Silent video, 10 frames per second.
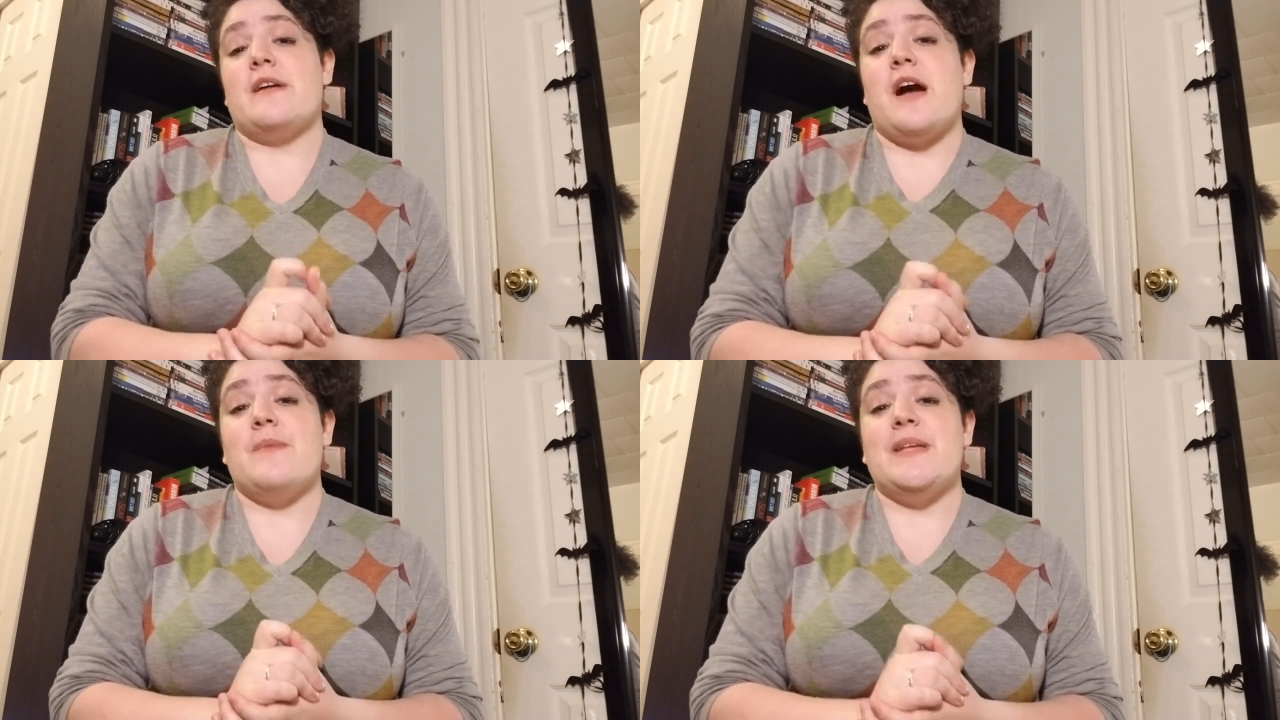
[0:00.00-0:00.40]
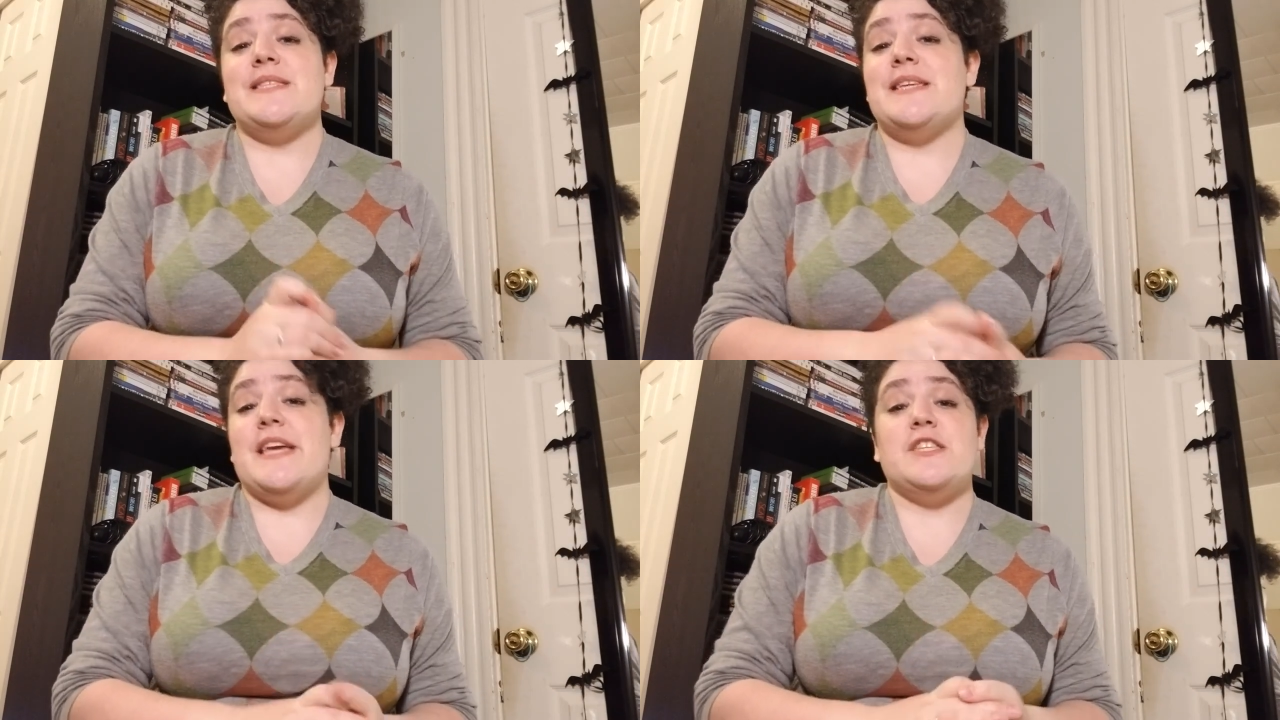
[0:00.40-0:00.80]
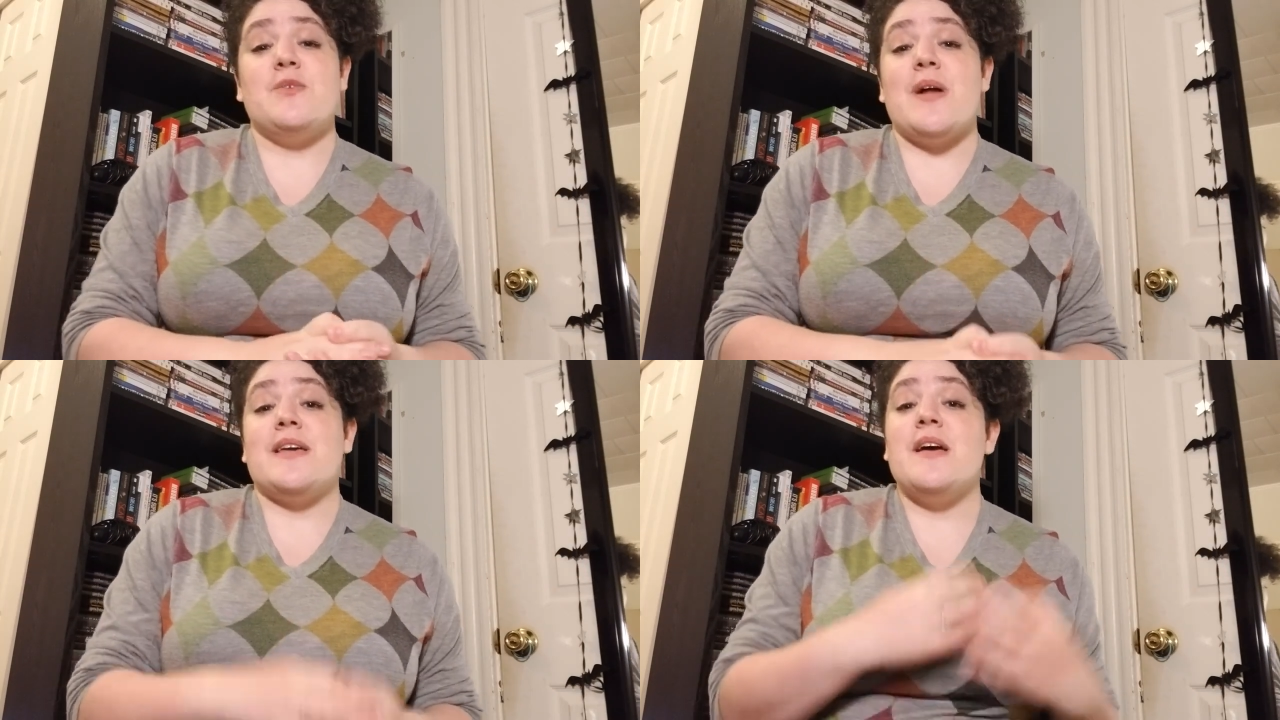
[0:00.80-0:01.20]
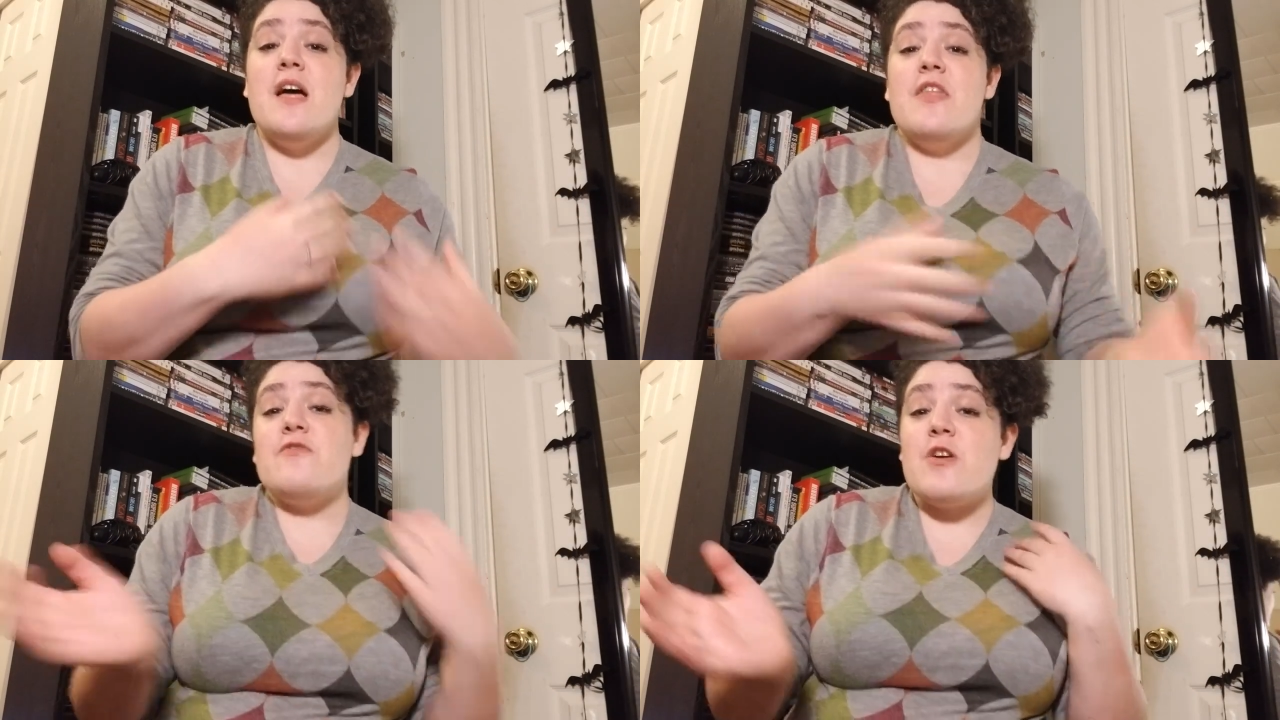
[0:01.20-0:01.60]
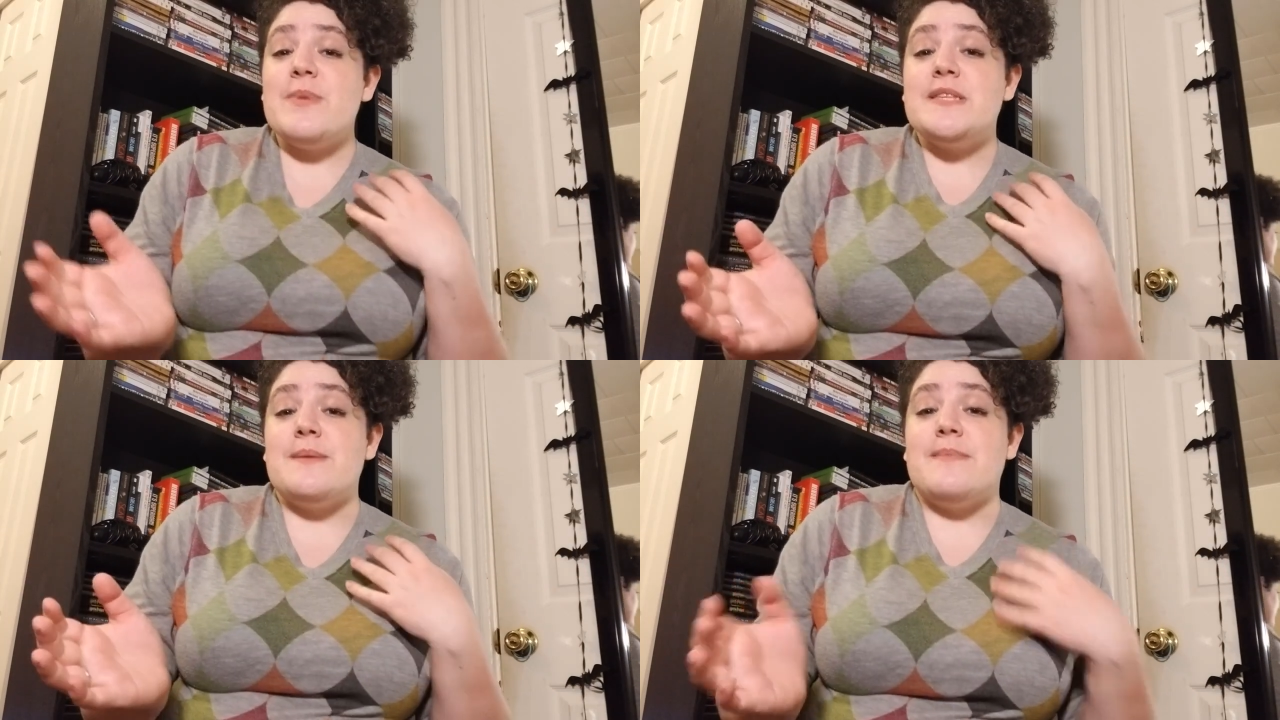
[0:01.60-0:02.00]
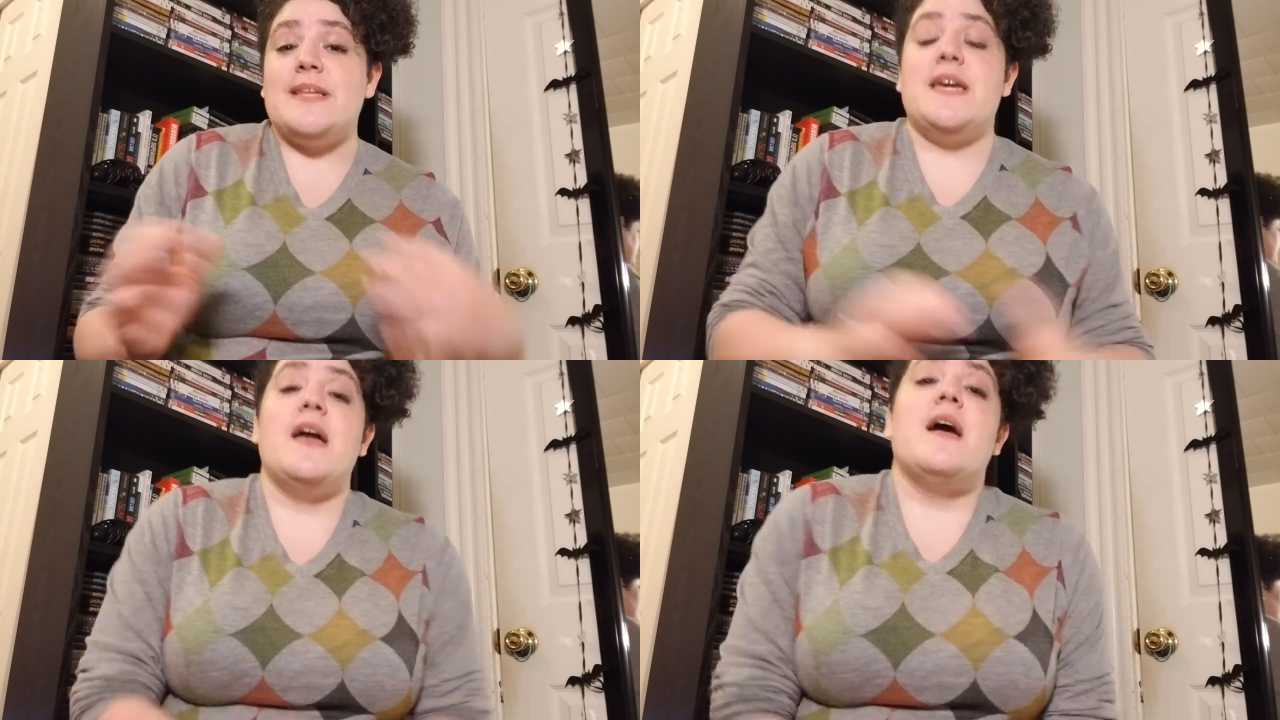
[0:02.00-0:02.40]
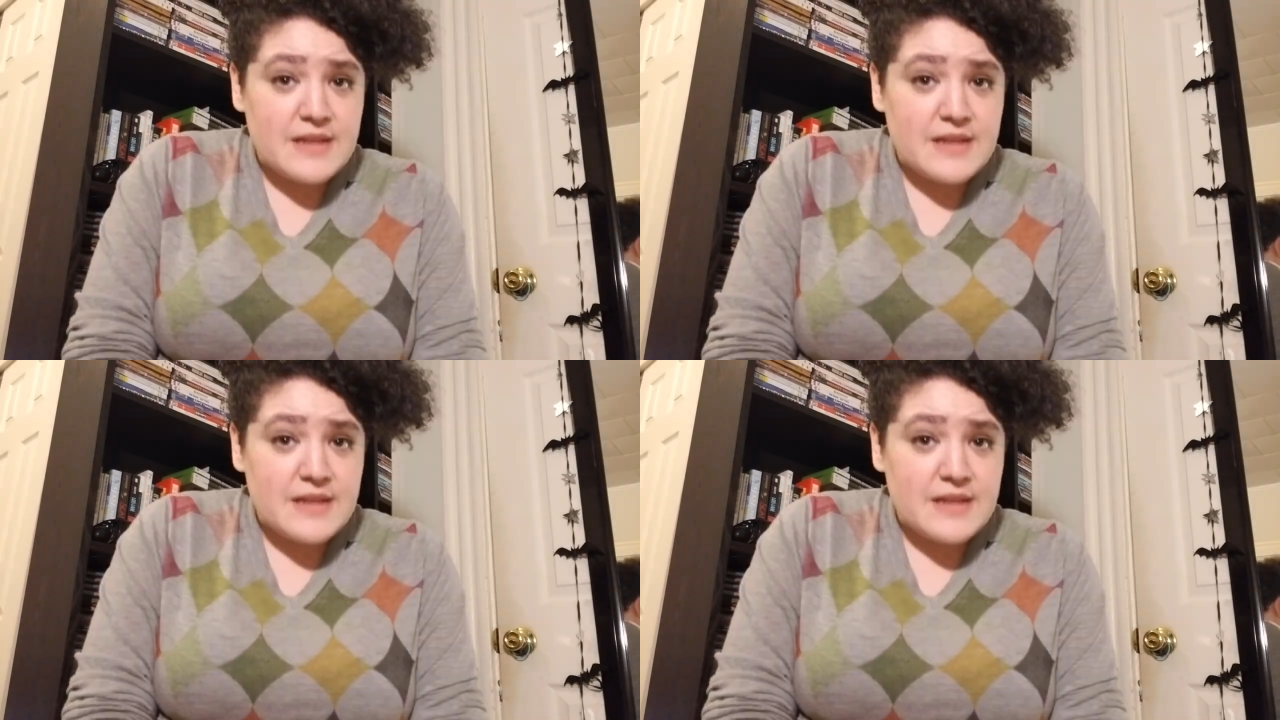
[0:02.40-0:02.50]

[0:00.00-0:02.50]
comments in case you want to throw me some money.